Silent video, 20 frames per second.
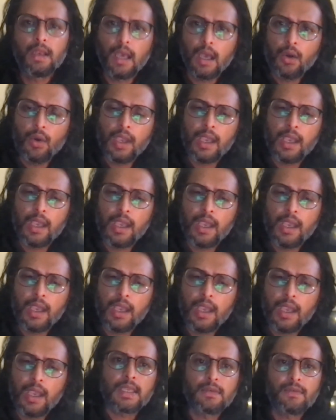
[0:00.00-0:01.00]
now have the
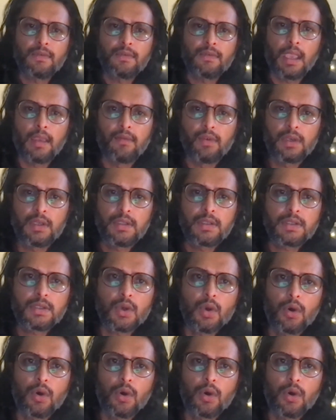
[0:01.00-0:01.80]
scientific evidence